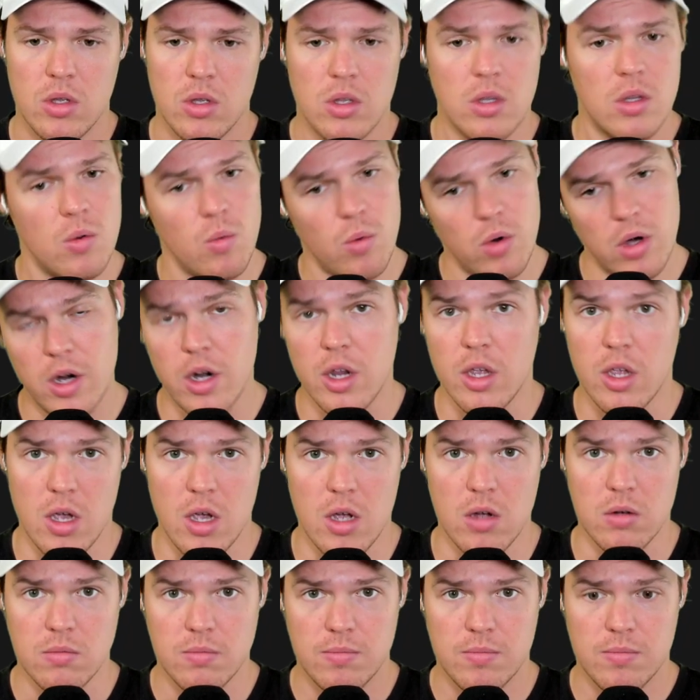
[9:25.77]
we're going to
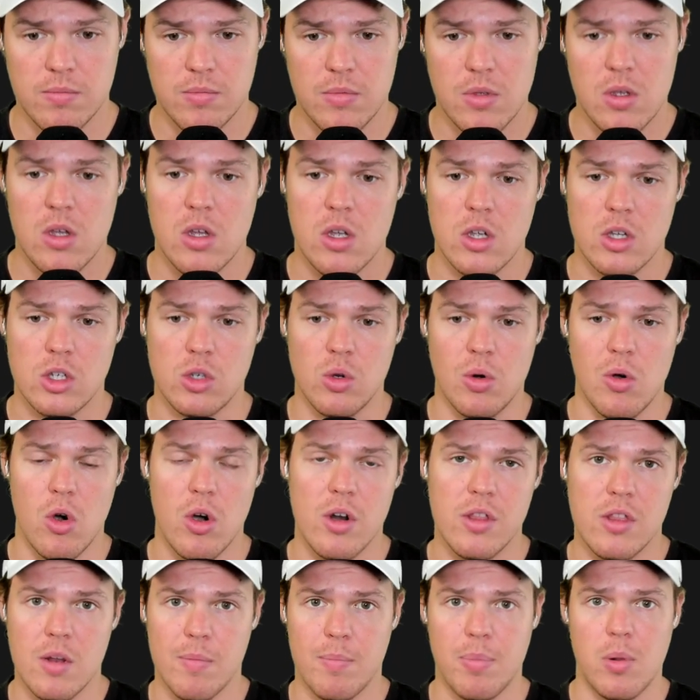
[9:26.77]
go. So in order
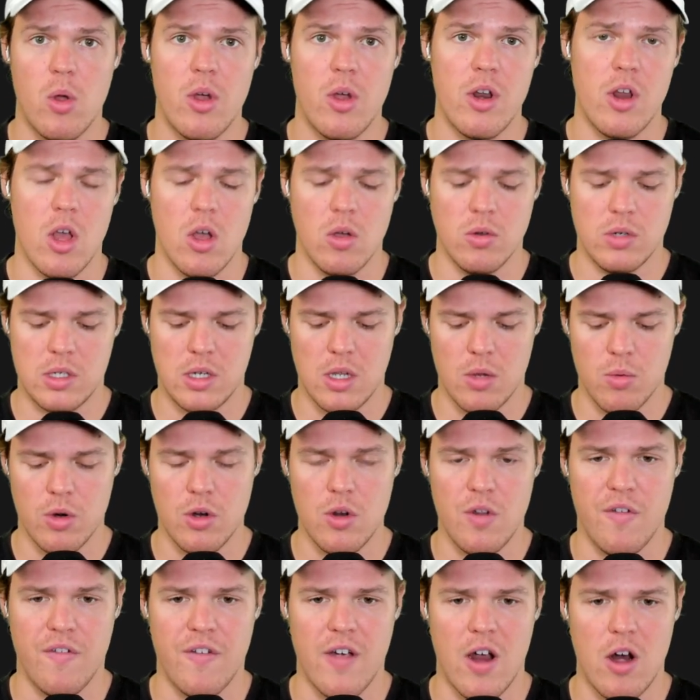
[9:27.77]
to deploy to hosting, we're going
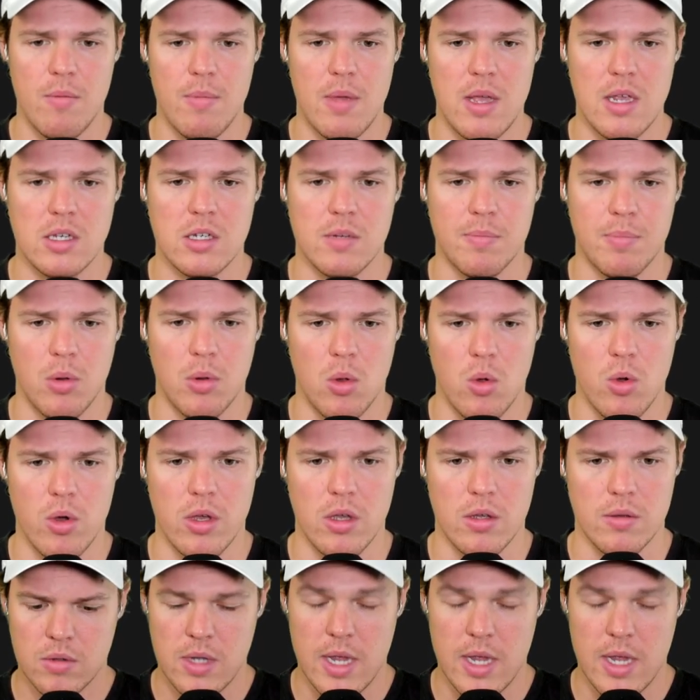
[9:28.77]
to do Firebase deploy.